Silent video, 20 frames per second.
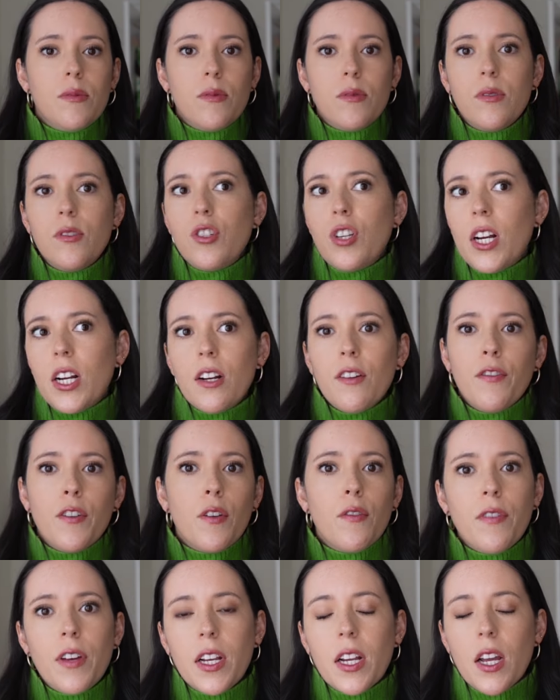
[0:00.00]
shared a
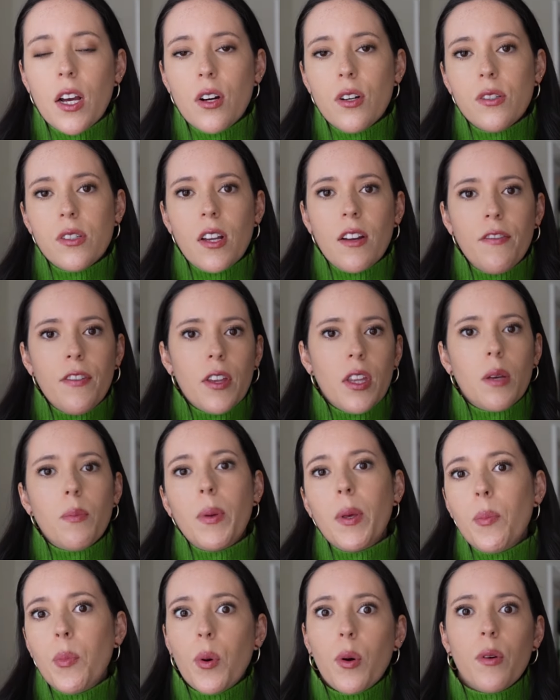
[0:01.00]
few videos and I feel like
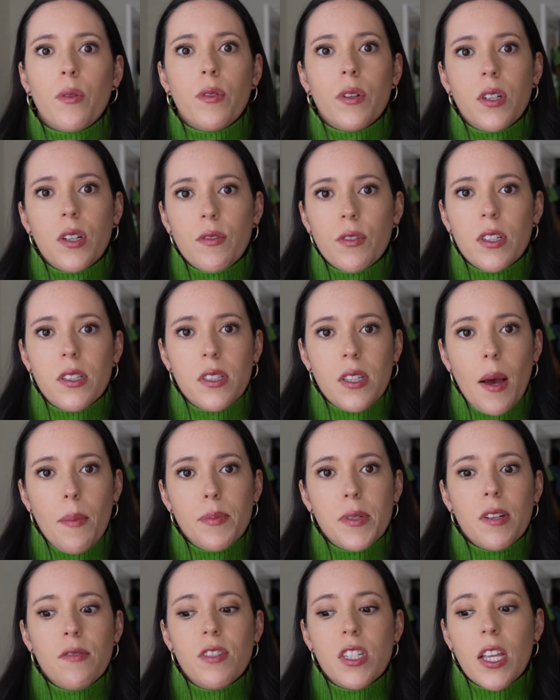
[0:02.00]
people were really
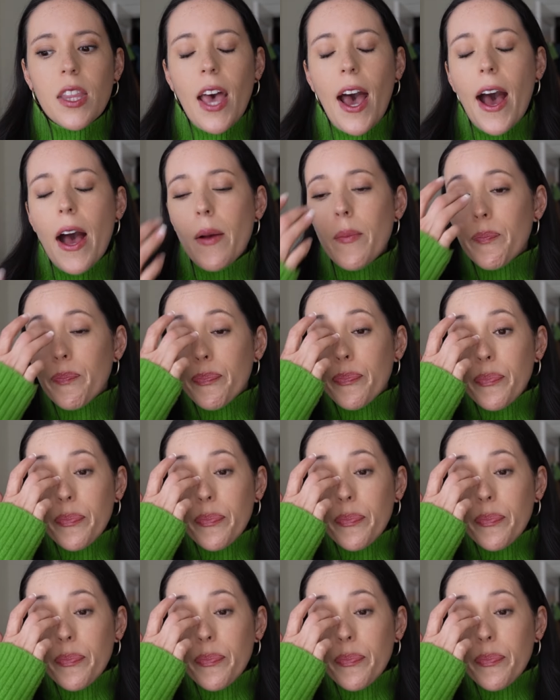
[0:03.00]
receptive to that.